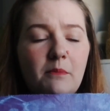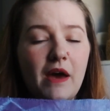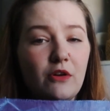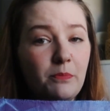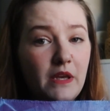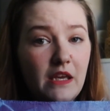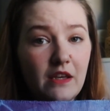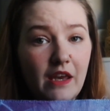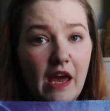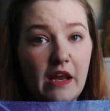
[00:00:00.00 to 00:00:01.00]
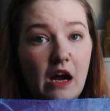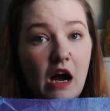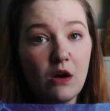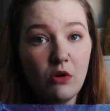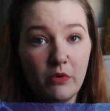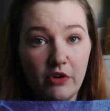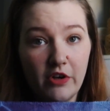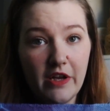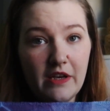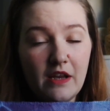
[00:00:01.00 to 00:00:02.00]
petal pink and
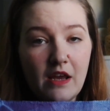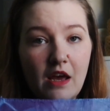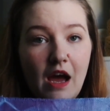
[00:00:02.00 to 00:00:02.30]
aquamarine.